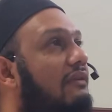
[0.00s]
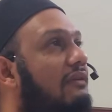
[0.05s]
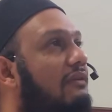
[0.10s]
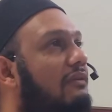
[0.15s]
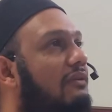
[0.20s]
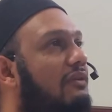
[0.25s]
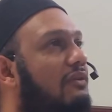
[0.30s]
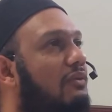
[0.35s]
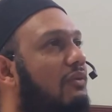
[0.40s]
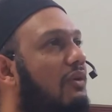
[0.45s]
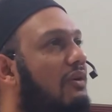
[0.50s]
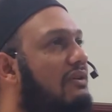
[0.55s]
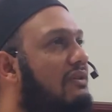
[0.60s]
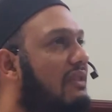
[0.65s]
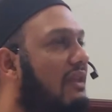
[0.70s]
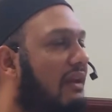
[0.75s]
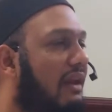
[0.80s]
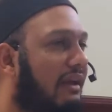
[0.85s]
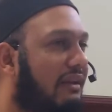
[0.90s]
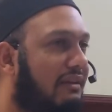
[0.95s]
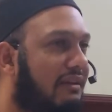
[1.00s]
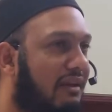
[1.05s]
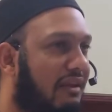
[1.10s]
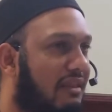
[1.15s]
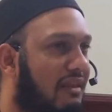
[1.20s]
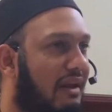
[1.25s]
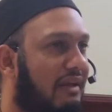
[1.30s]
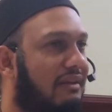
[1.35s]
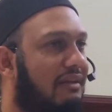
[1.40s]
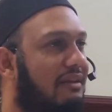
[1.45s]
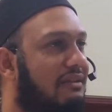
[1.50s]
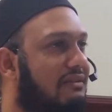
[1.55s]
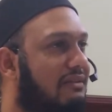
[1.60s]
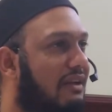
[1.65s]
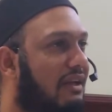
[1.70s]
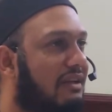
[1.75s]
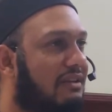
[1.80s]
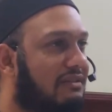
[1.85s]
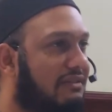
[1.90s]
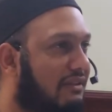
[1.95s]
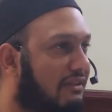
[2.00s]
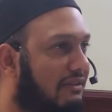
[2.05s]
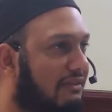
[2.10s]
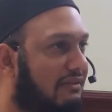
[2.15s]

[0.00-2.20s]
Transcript: When you walk in the lightning strikes and